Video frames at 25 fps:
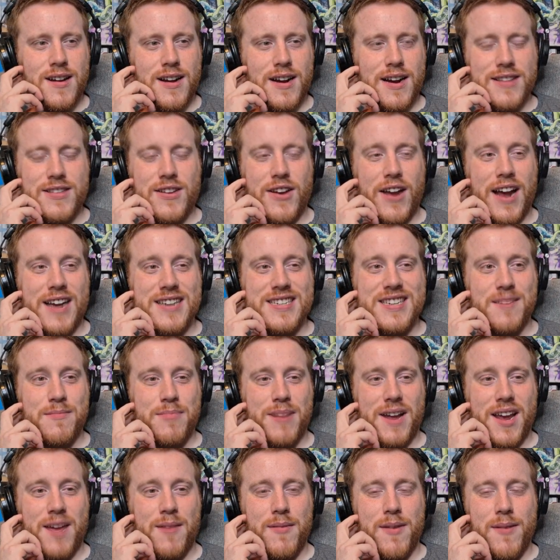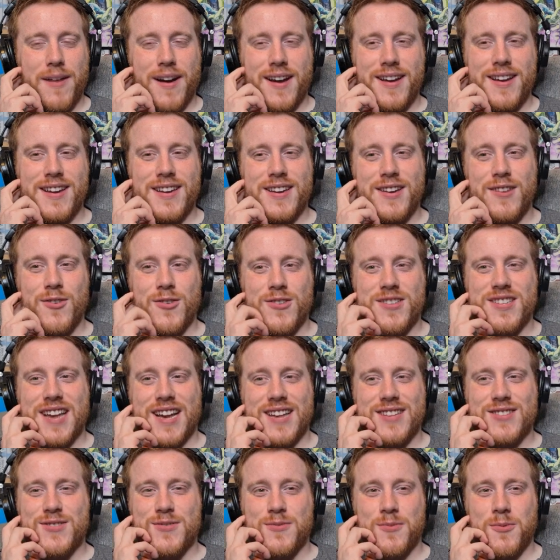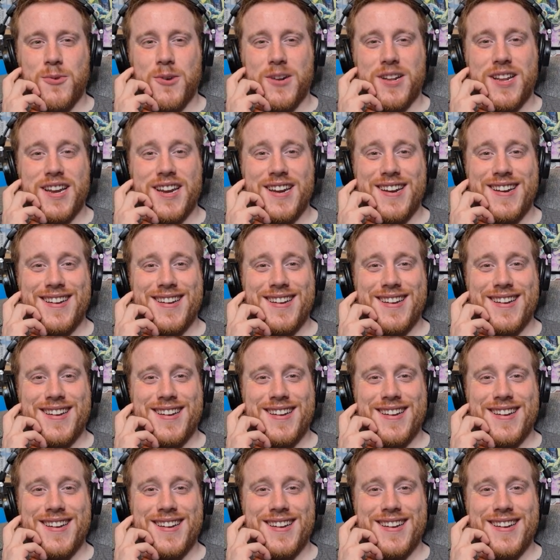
I don't actually blame him. He looks like someone in a